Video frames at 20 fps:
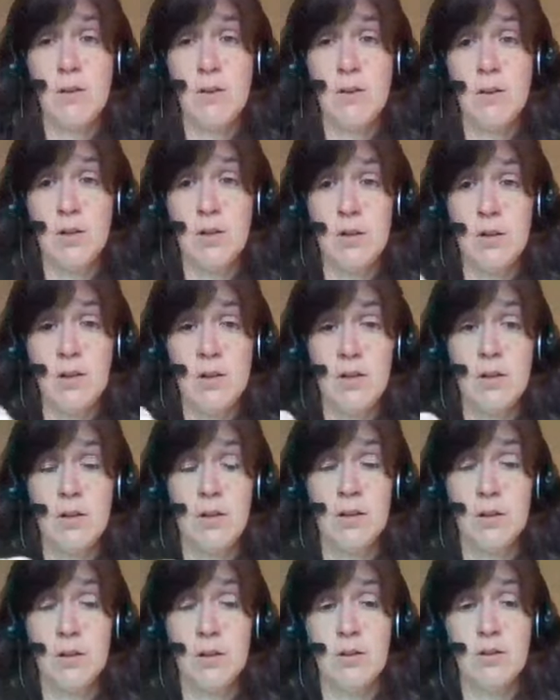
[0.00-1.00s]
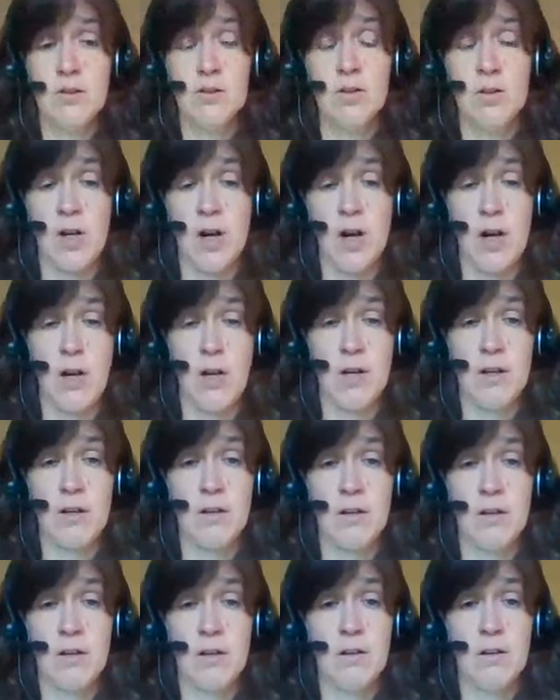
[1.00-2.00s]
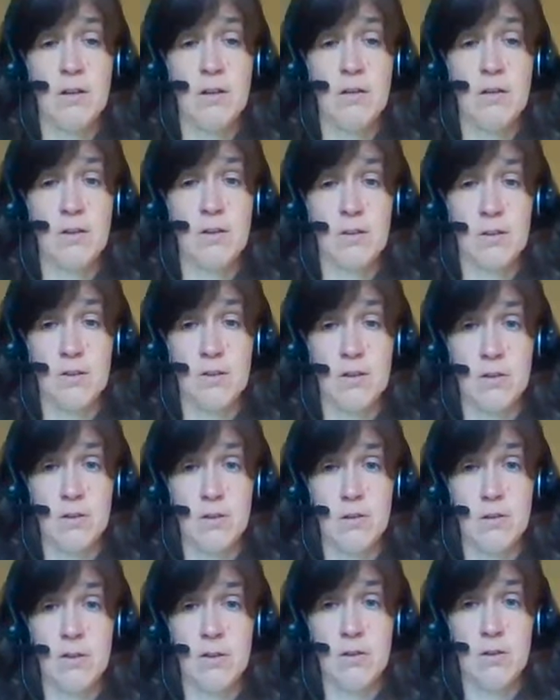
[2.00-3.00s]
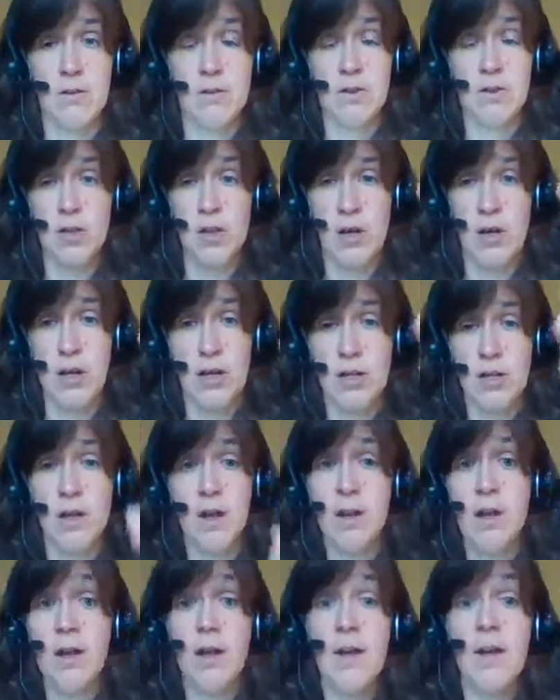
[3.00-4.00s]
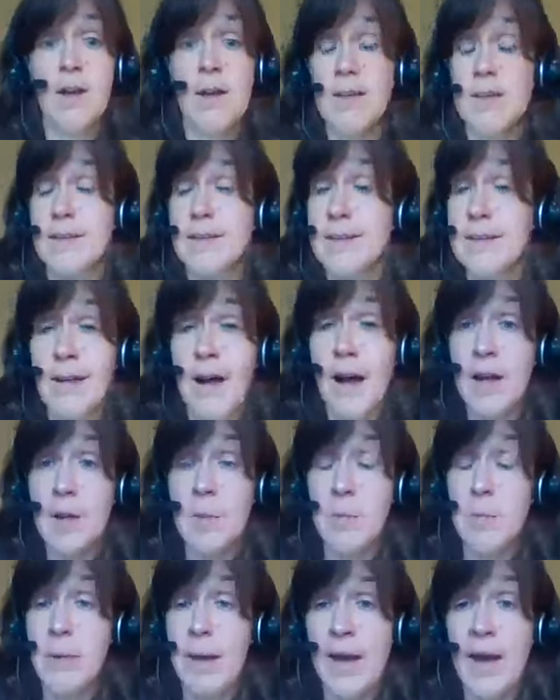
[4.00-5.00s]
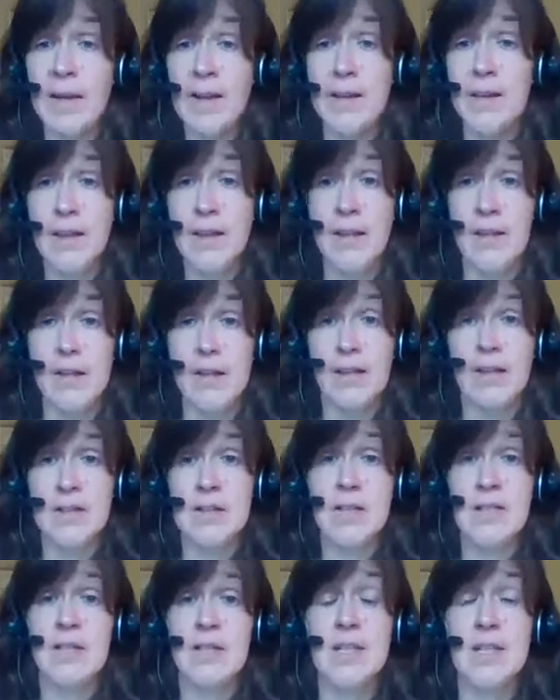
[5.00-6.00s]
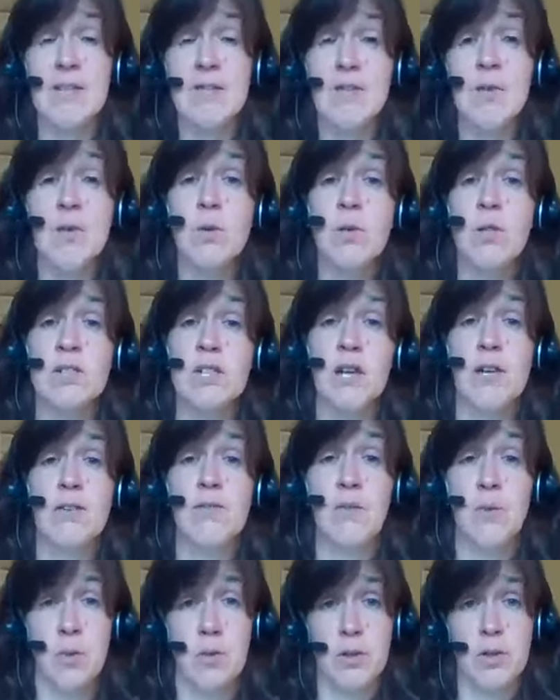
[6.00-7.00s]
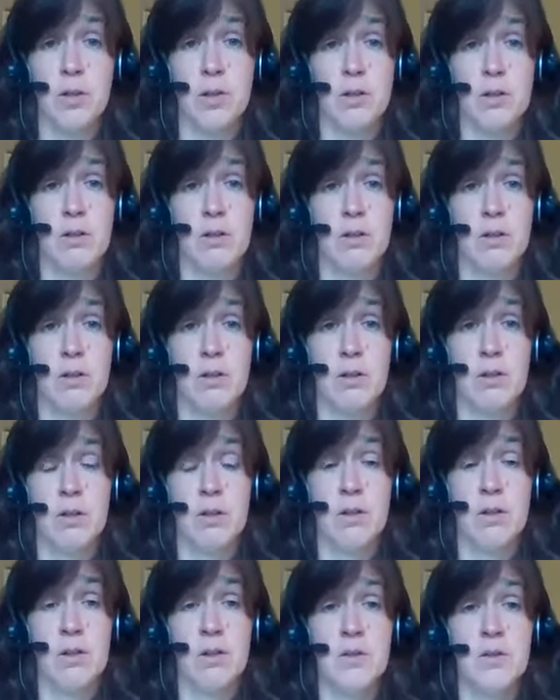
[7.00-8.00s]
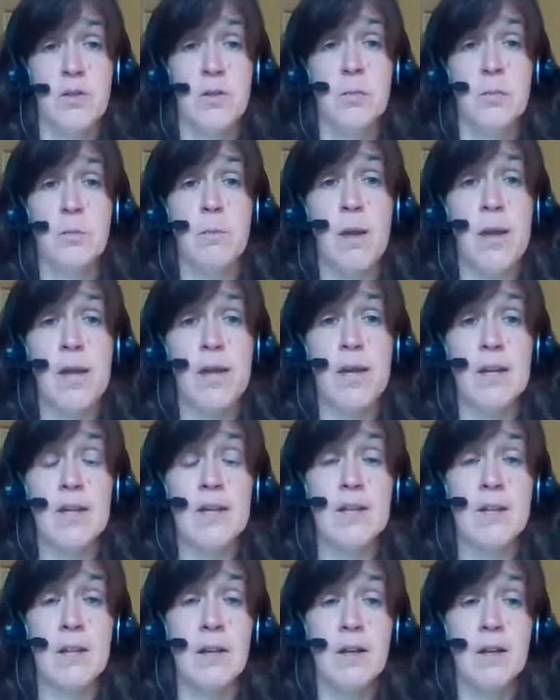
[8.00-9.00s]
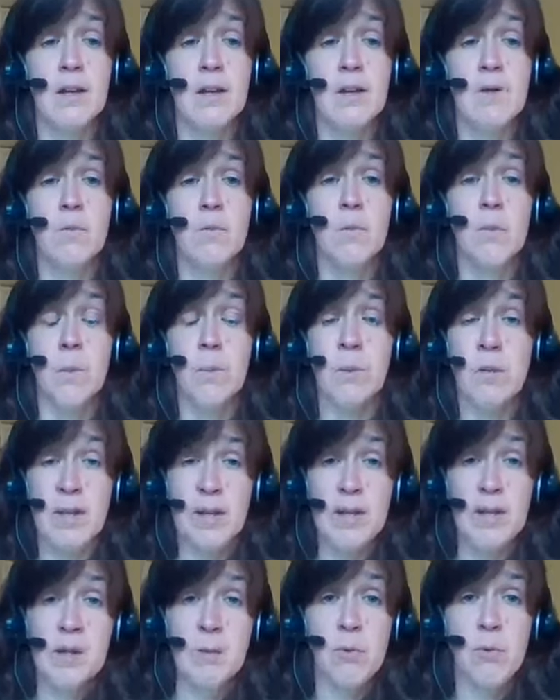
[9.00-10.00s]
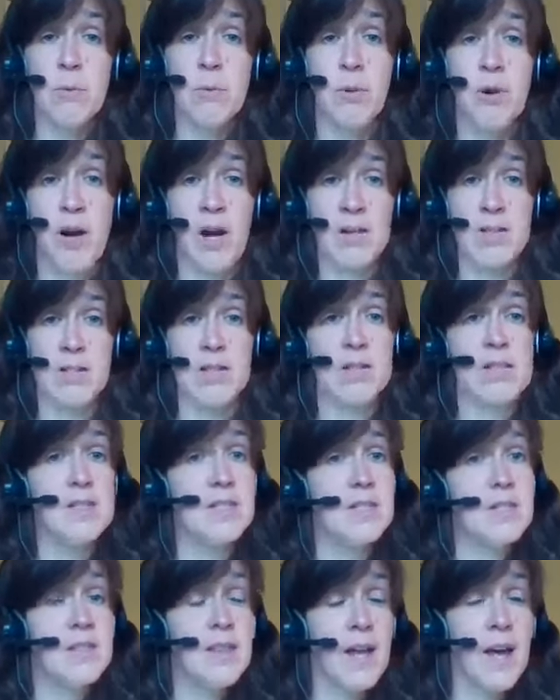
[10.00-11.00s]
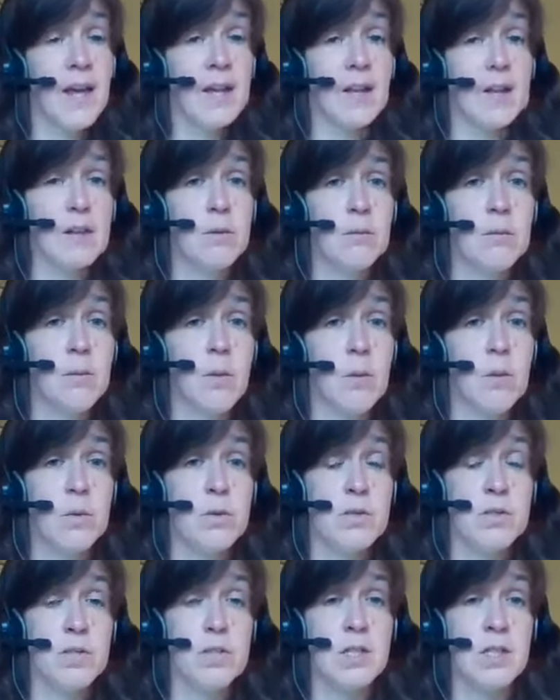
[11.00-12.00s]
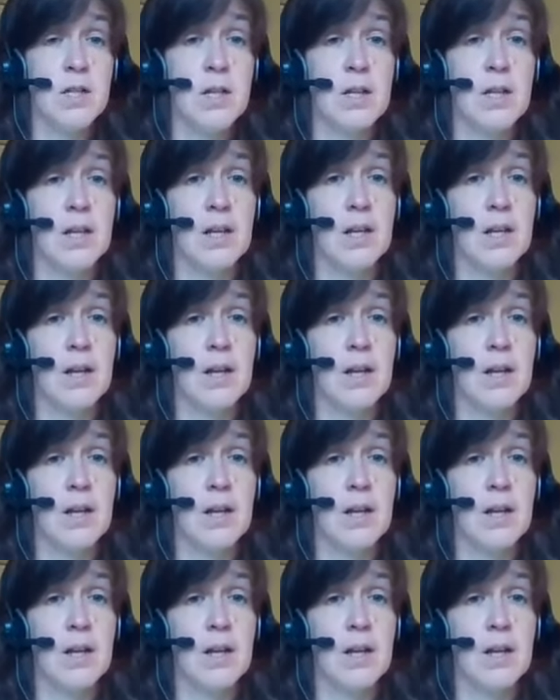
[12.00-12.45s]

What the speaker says: learn, try, learn, try. It's not a bad thing to give yourself order, to make it repeatable process. Isn't that the most